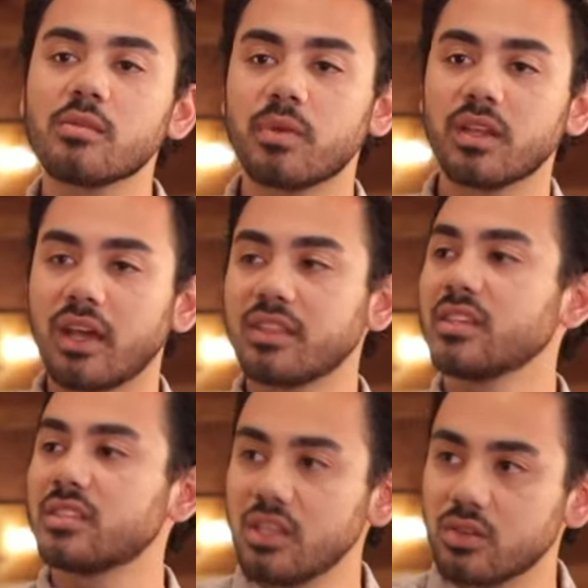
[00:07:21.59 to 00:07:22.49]
but I think
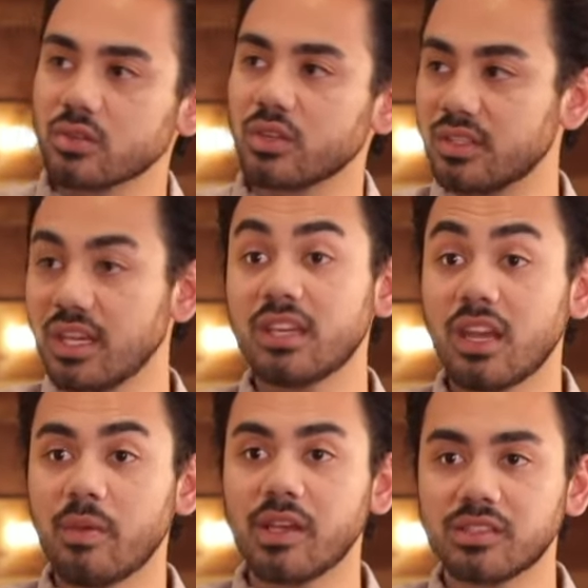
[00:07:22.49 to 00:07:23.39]
teachers on a day-to-day
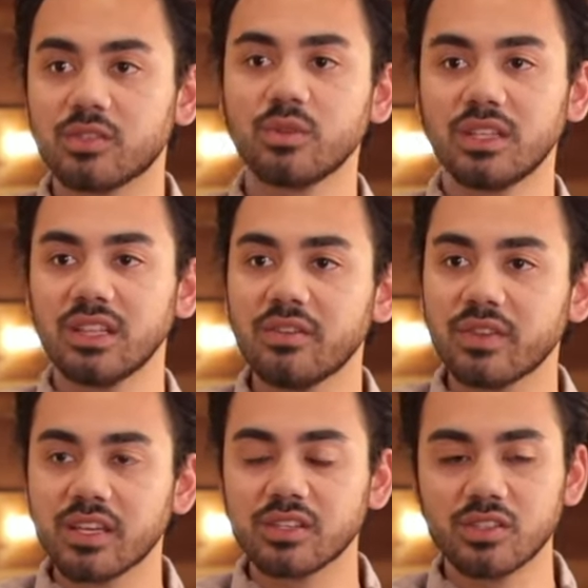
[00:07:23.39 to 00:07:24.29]
basis really live
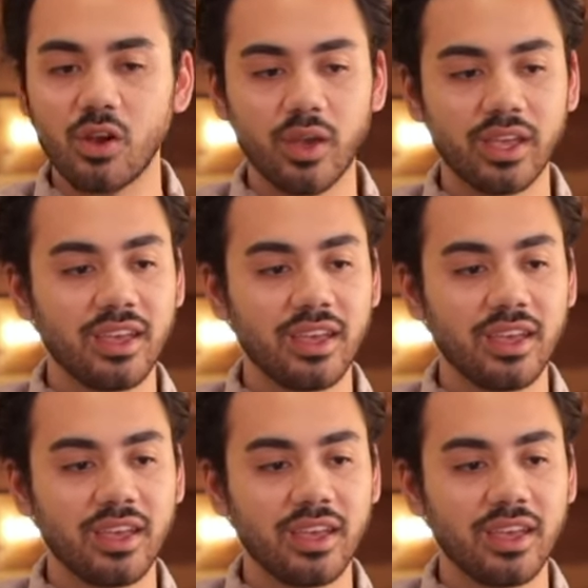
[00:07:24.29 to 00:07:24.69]
it, is knowing